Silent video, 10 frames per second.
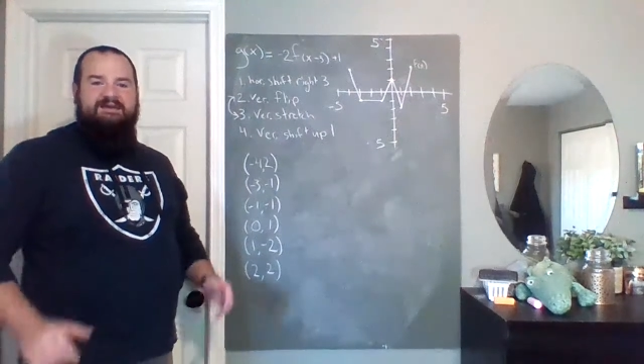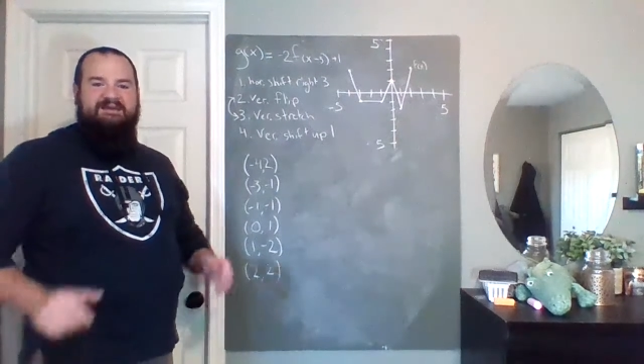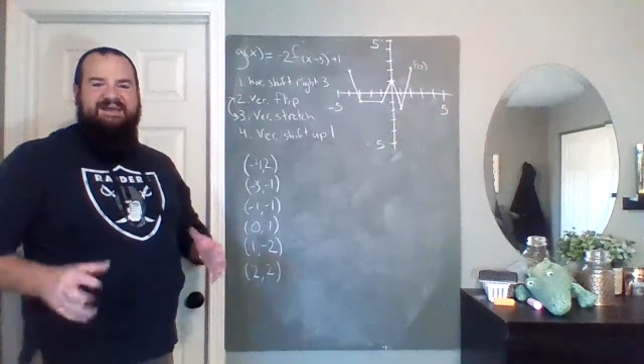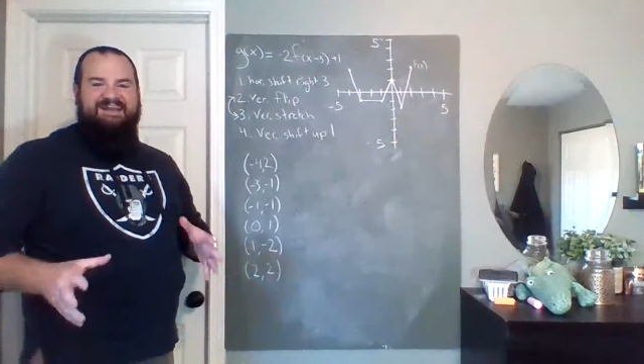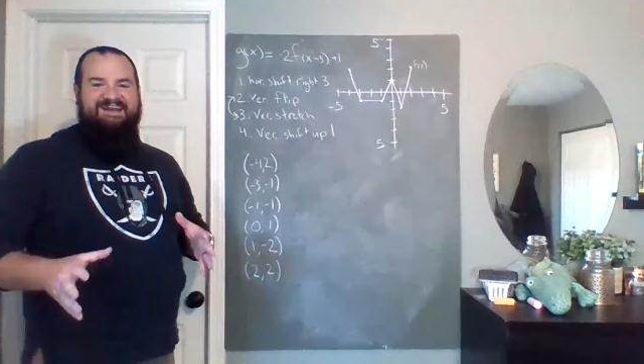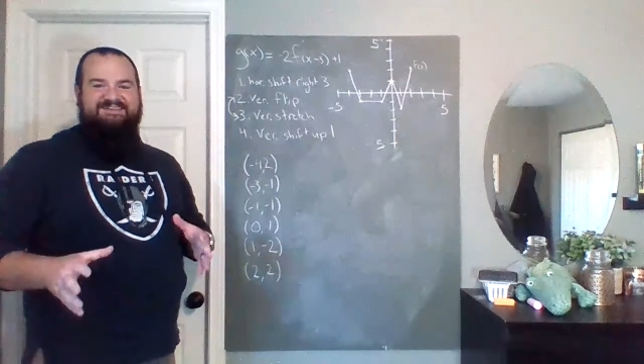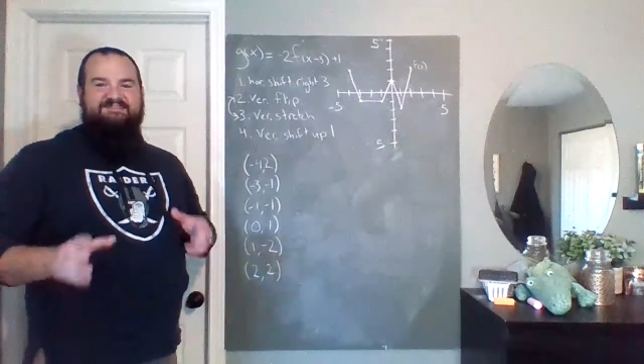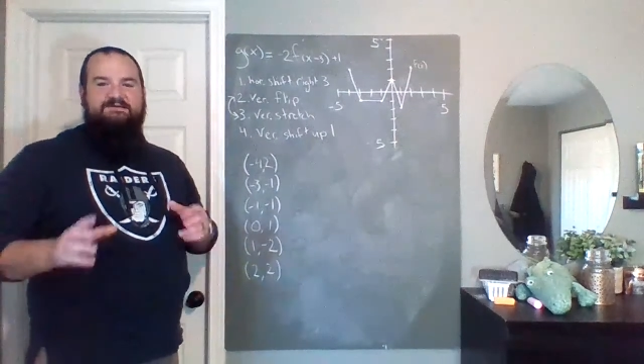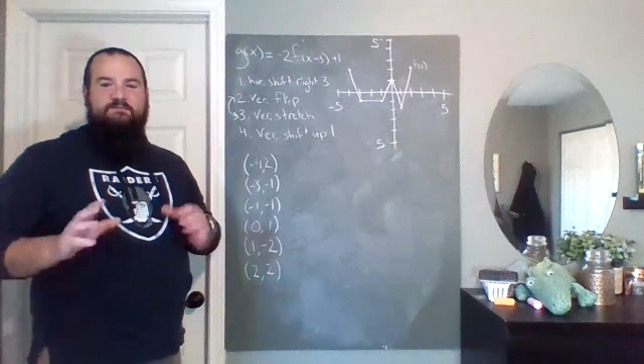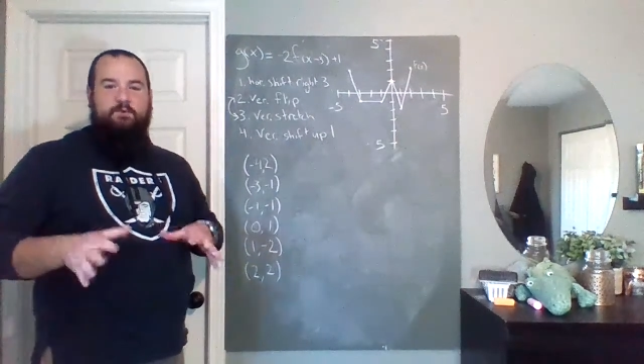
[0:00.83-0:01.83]
Hey guys,
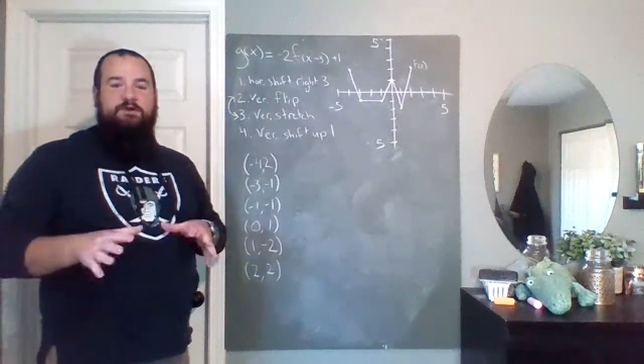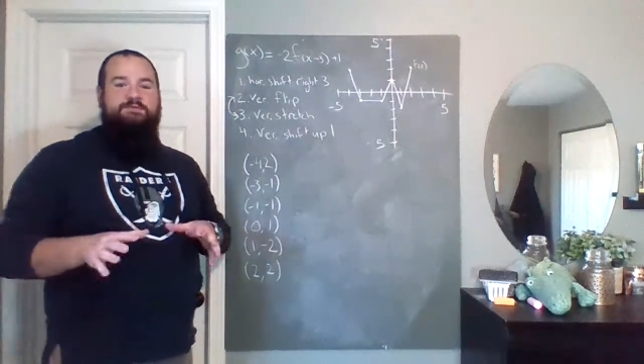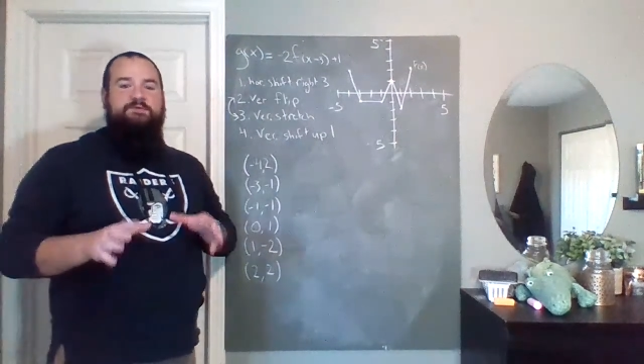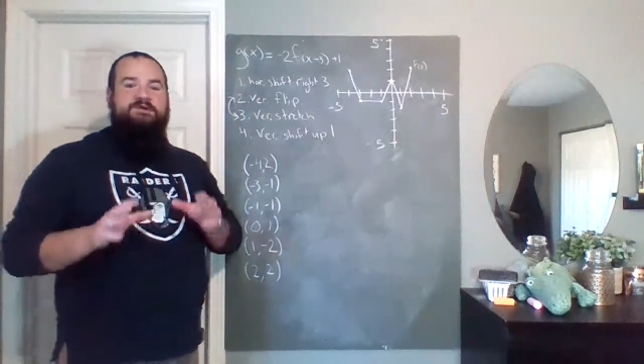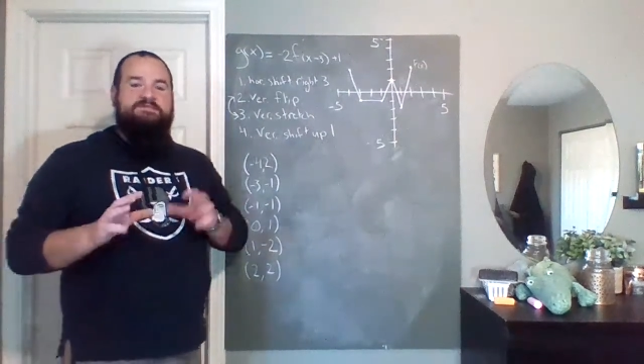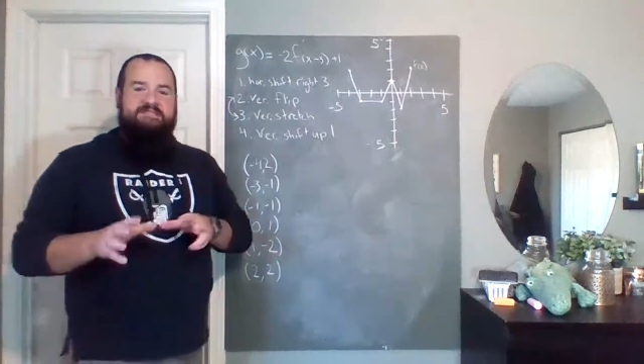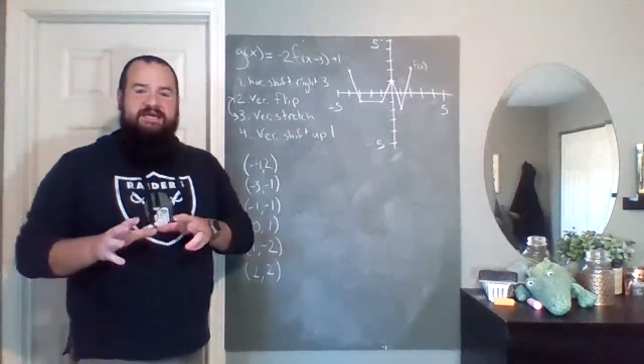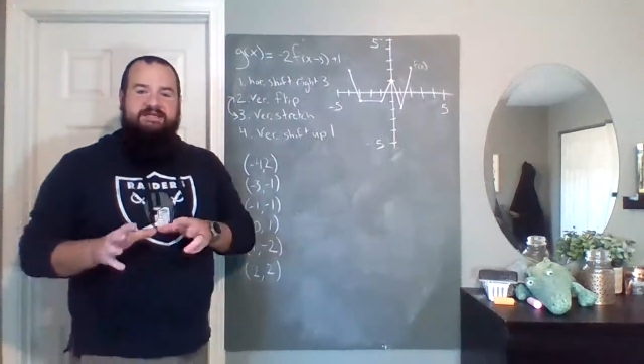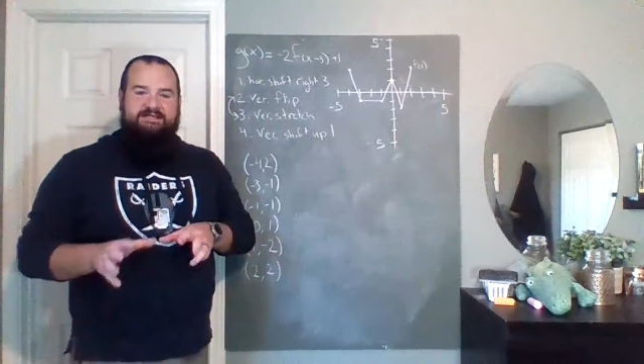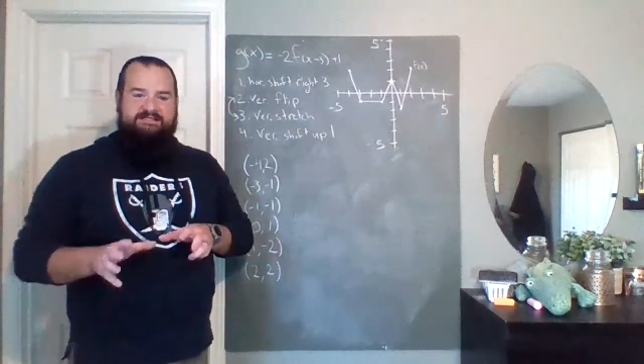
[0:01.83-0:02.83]
welcome to our
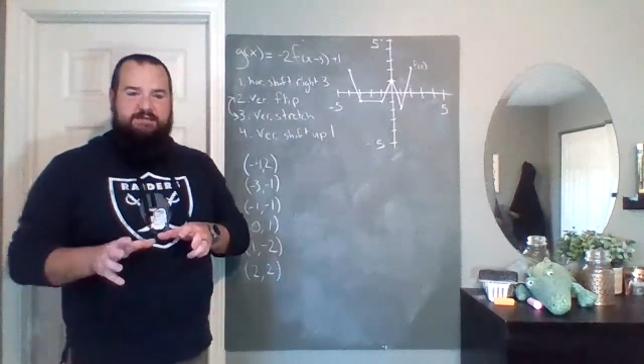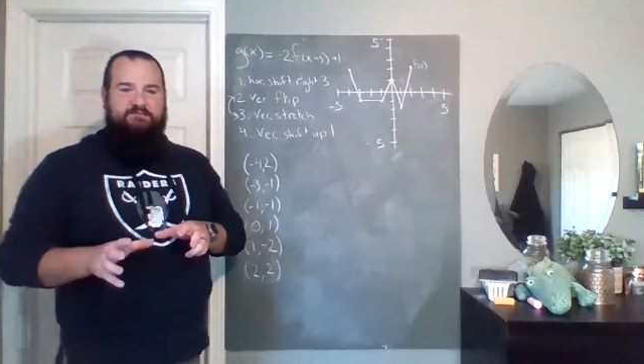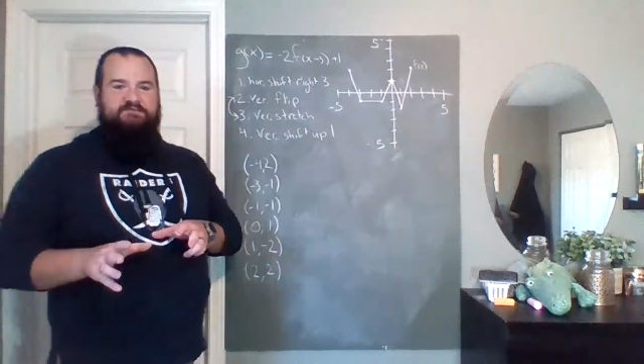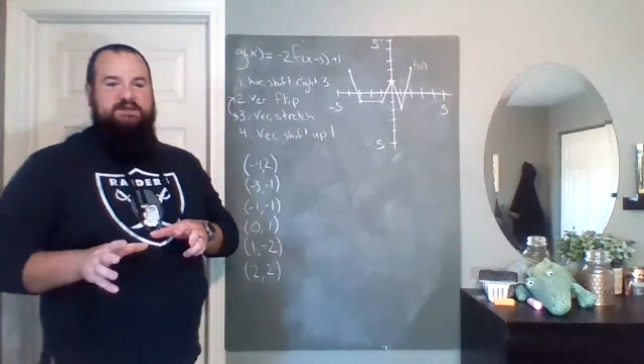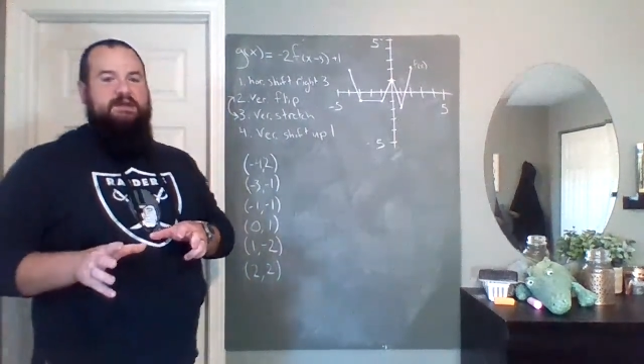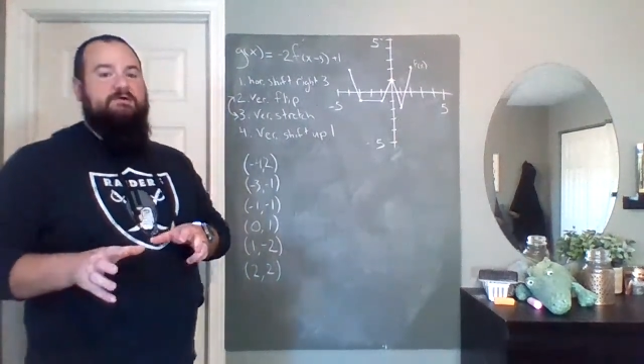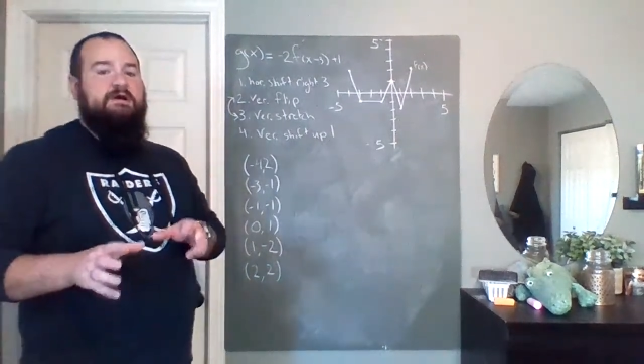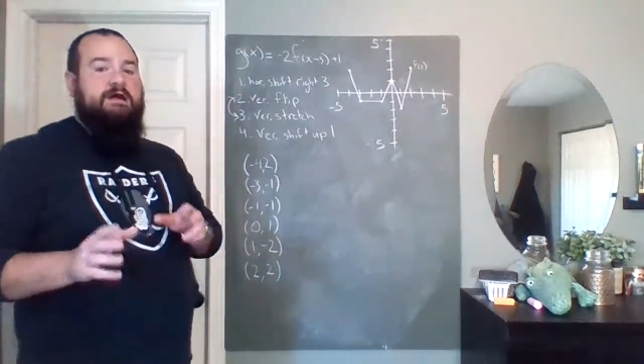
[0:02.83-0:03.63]
second example video.